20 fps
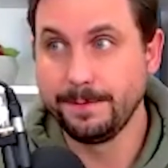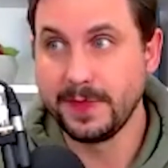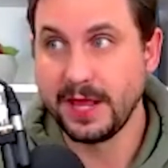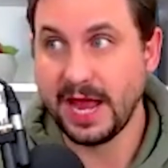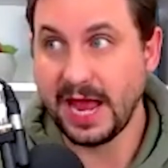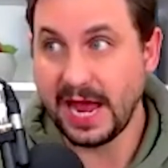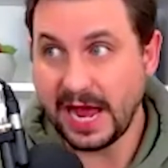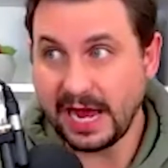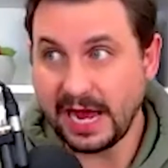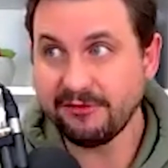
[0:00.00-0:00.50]

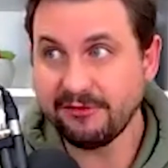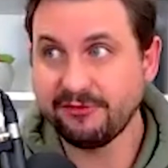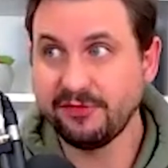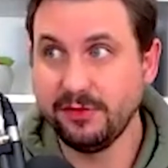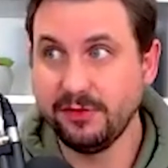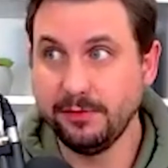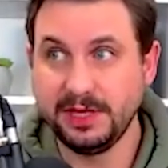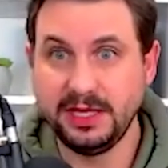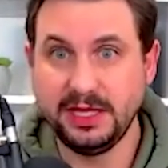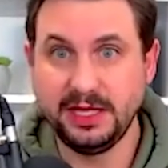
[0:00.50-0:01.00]
have to
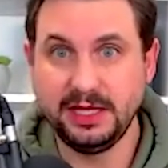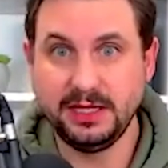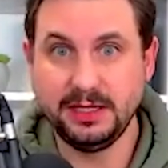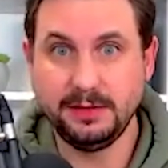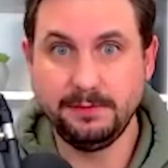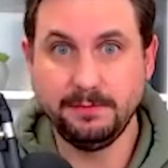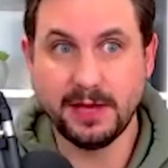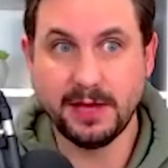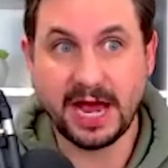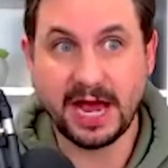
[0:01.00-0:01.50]
be
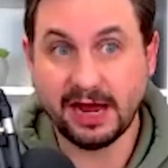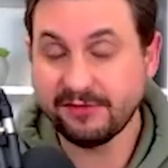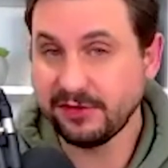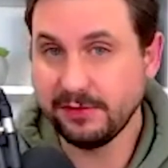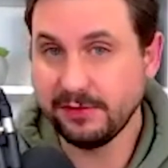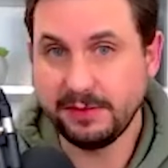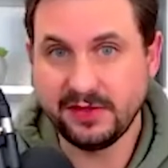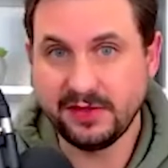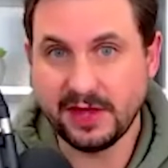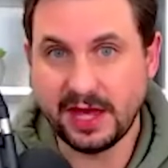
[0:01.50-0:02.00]

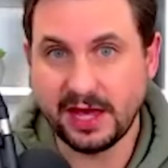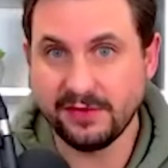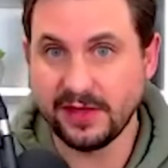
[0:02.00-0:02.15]
there.